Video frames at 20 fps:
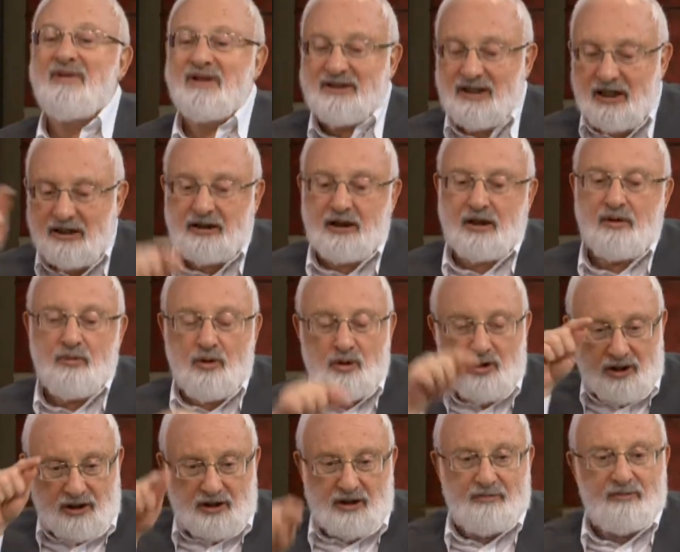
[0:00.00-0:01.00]
is
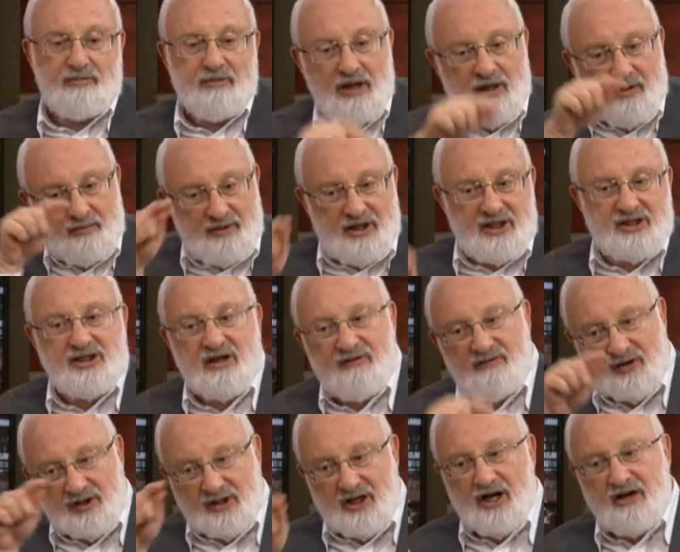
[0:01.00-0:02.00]
truly to give a gift?
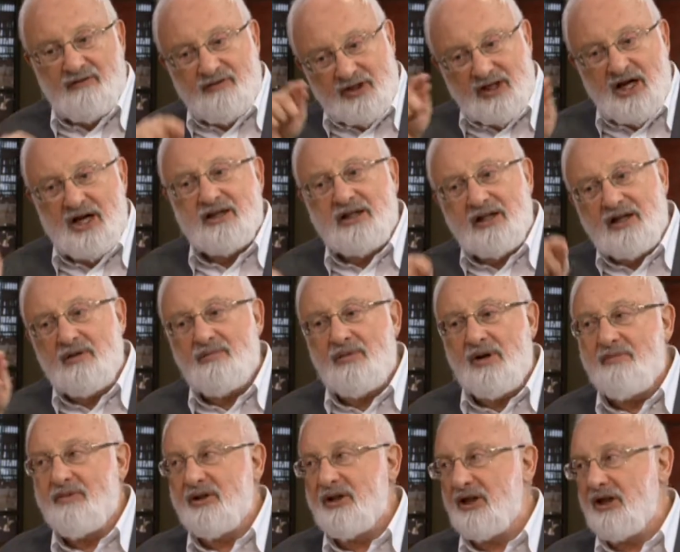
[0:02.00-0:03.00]
Or if I say a kid, if
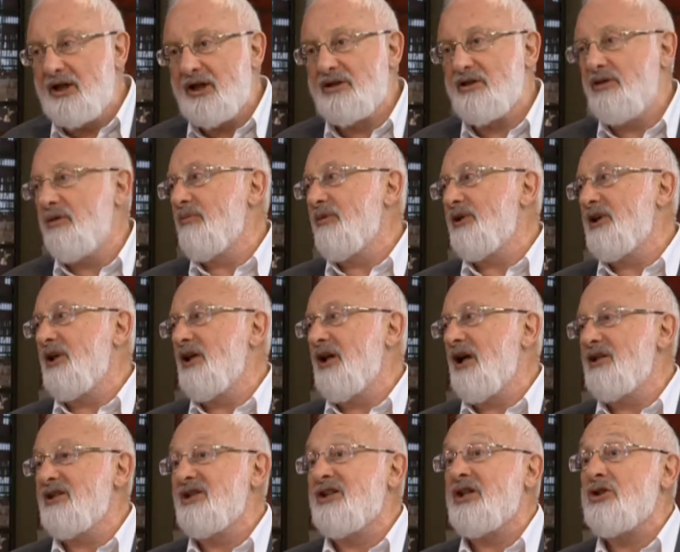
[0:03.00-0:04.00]
you finish school,
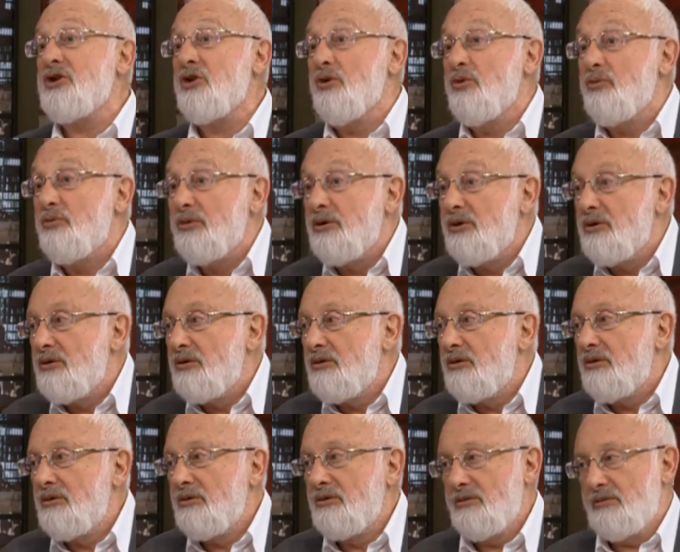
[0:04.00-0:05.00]
this and that, you'll get a
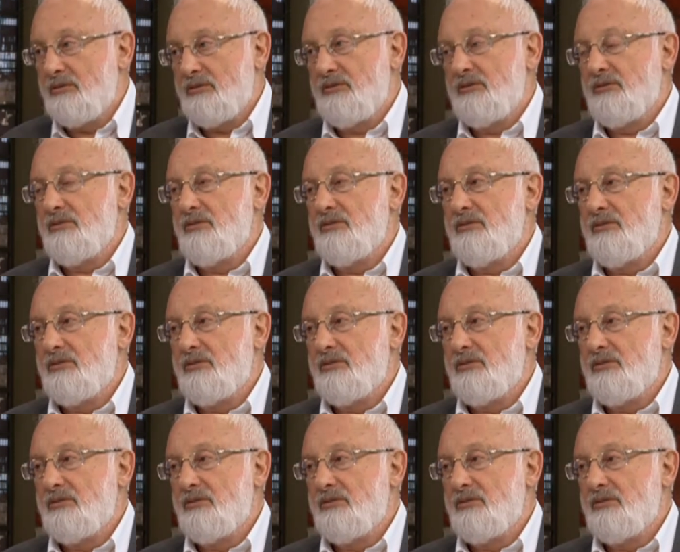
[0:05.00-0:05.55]
gift. That's